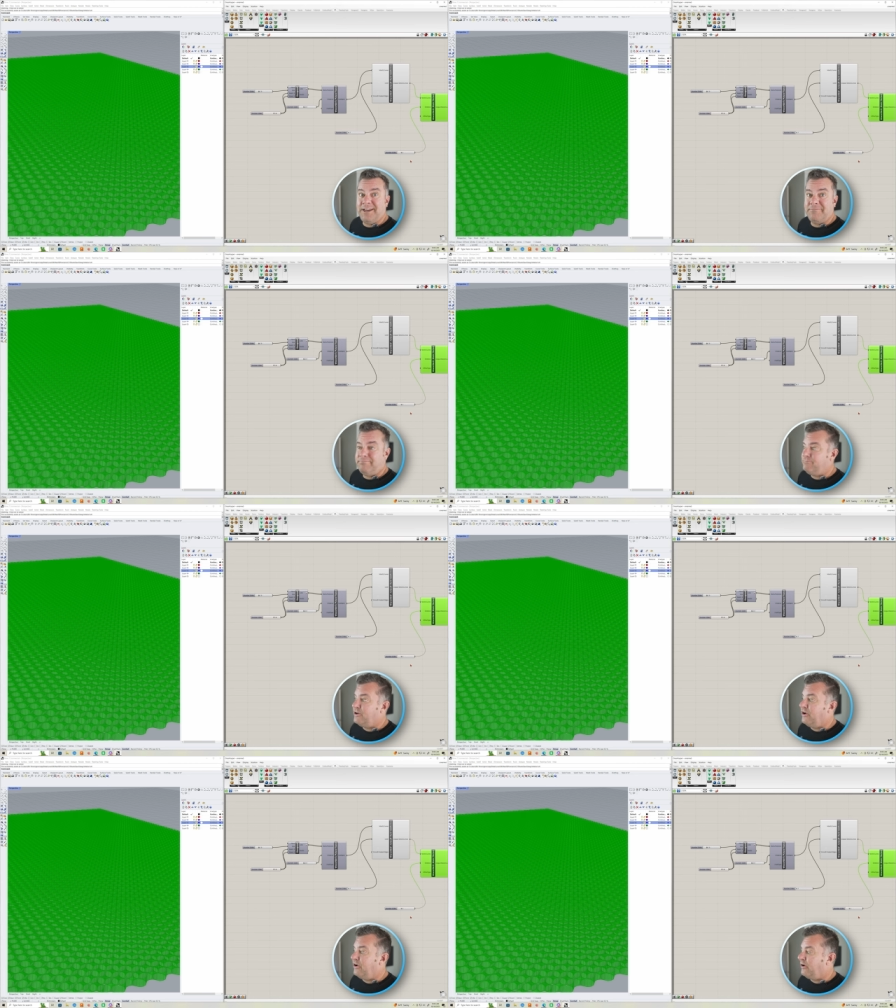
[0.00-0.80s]
again.
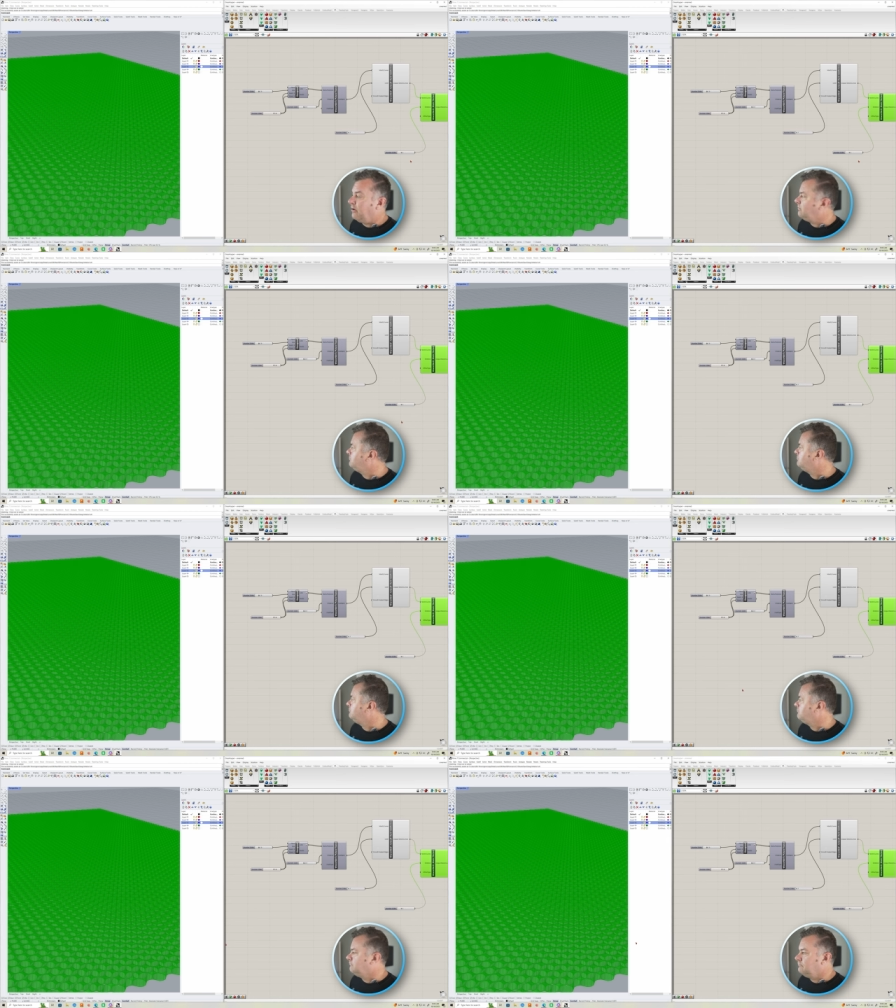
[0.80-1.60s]
Dirt.
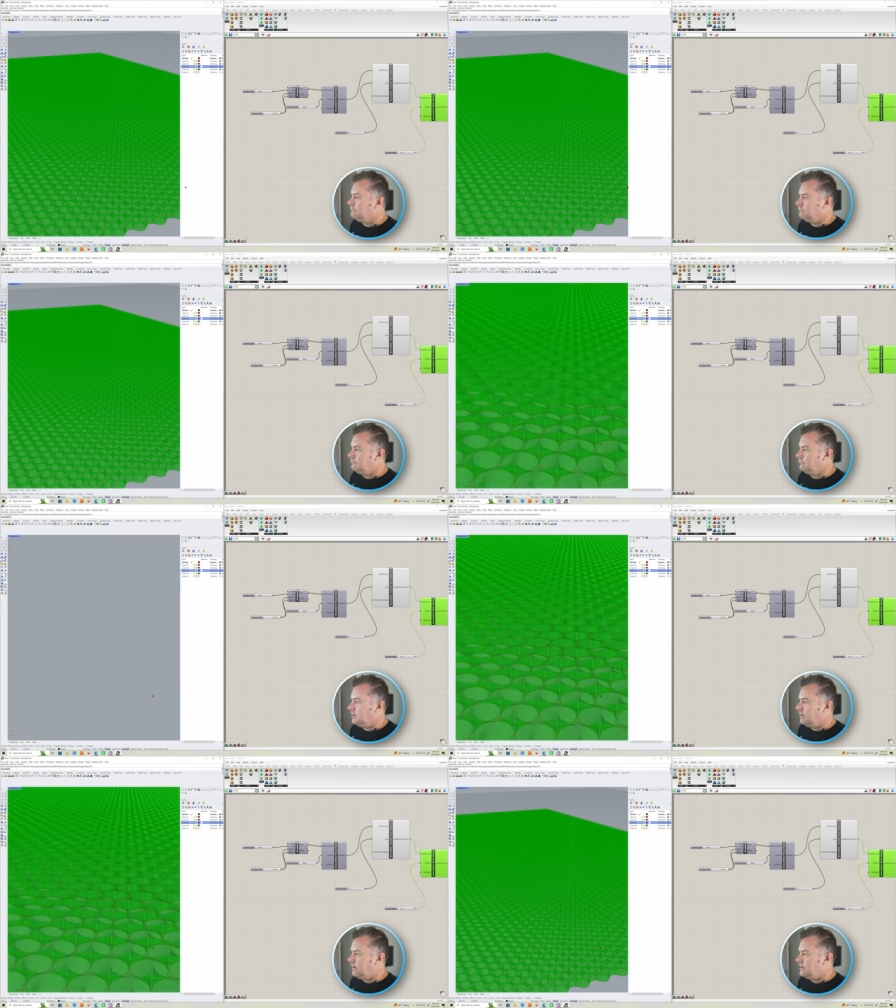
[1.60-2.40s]

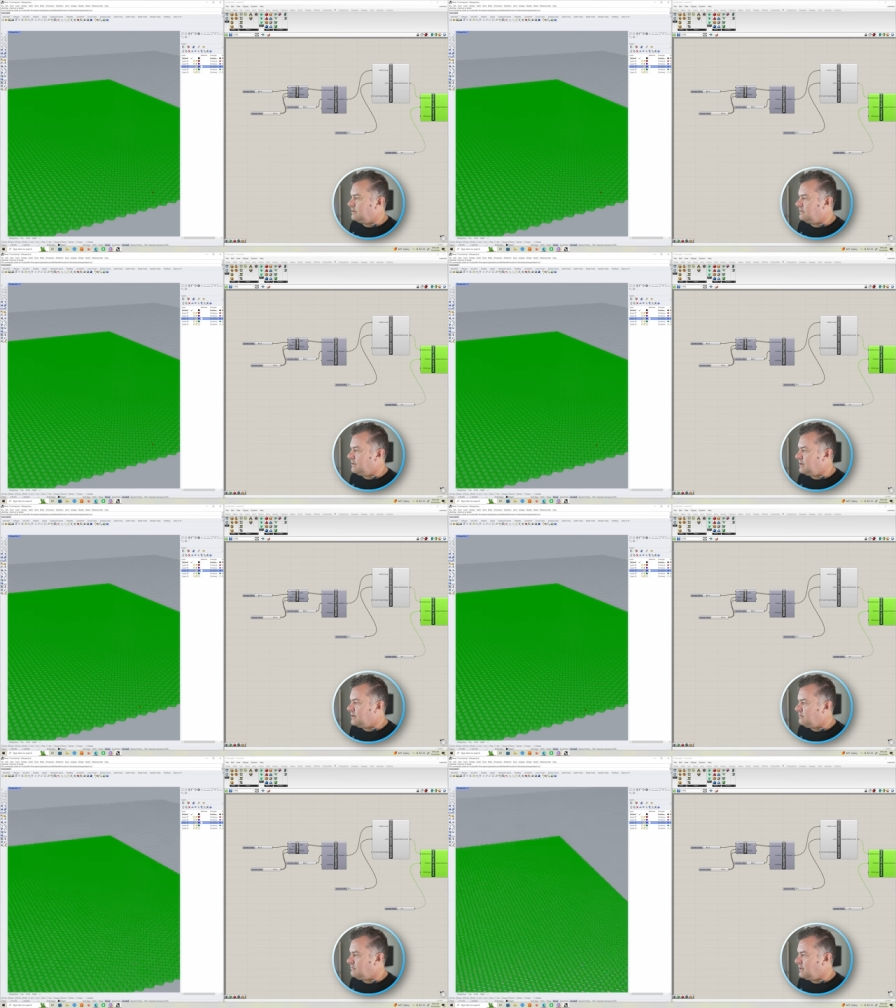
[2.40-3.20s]
All right, so
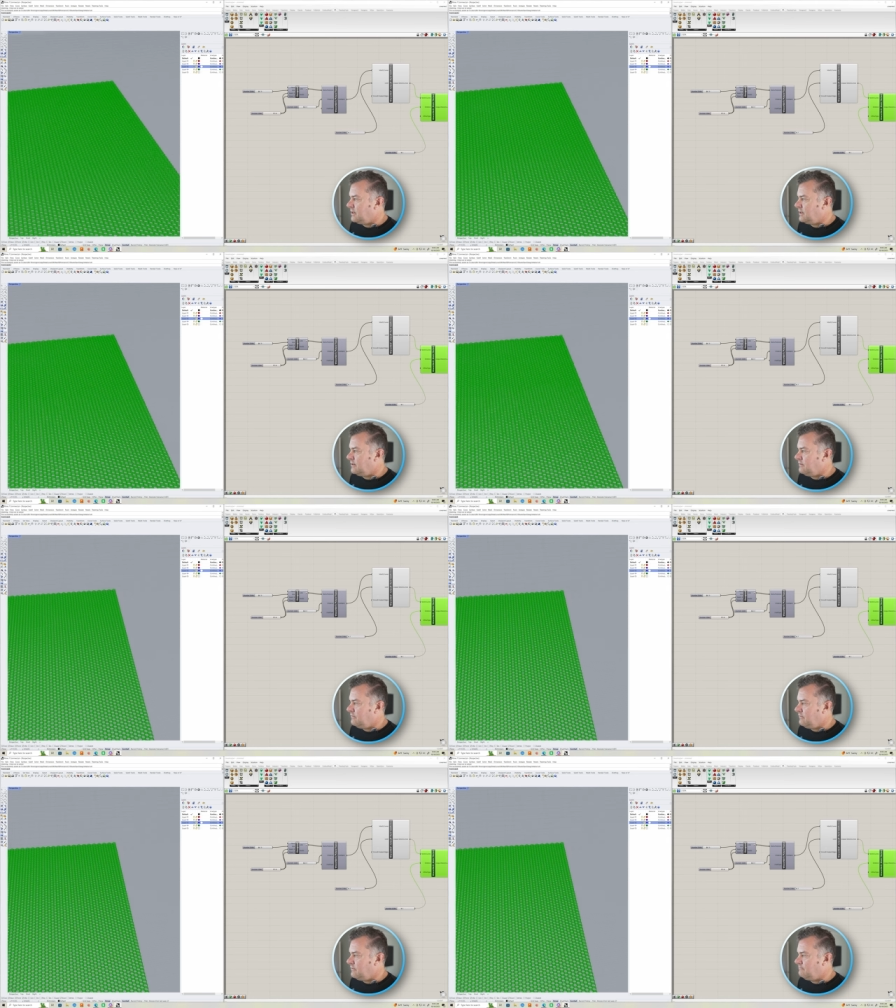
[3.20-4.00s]
now we have
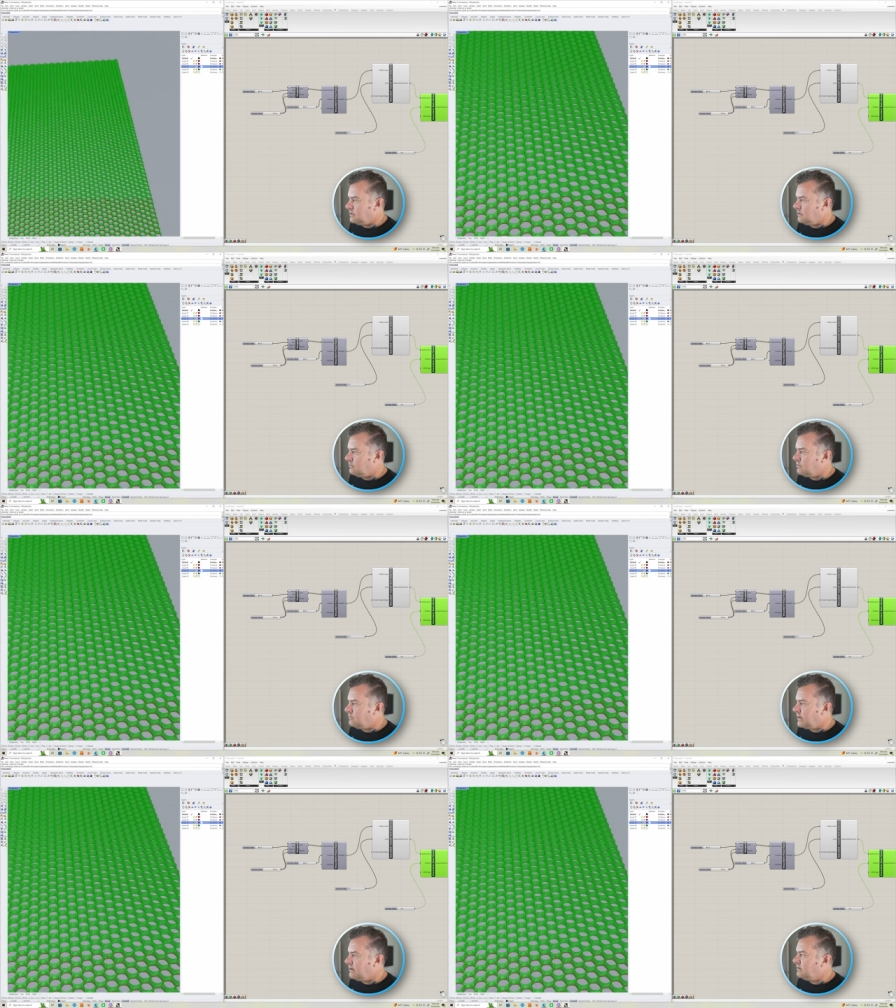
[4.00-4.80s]
a little more
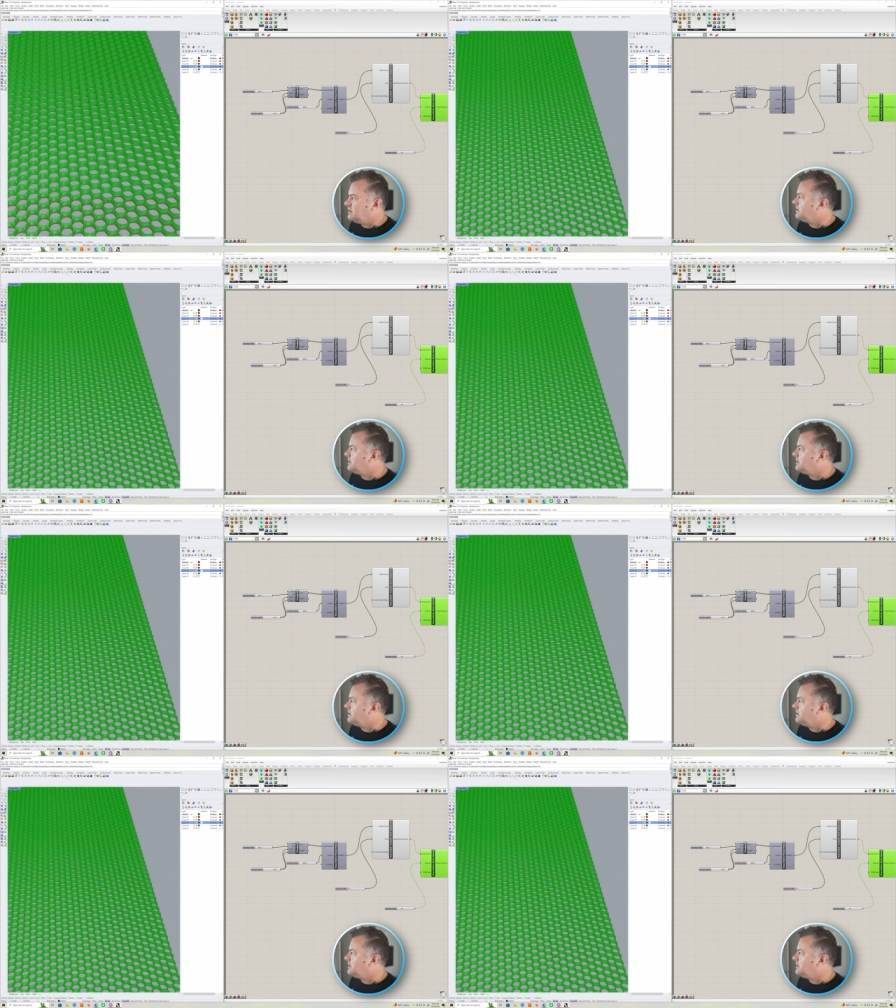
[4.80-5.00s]
rounded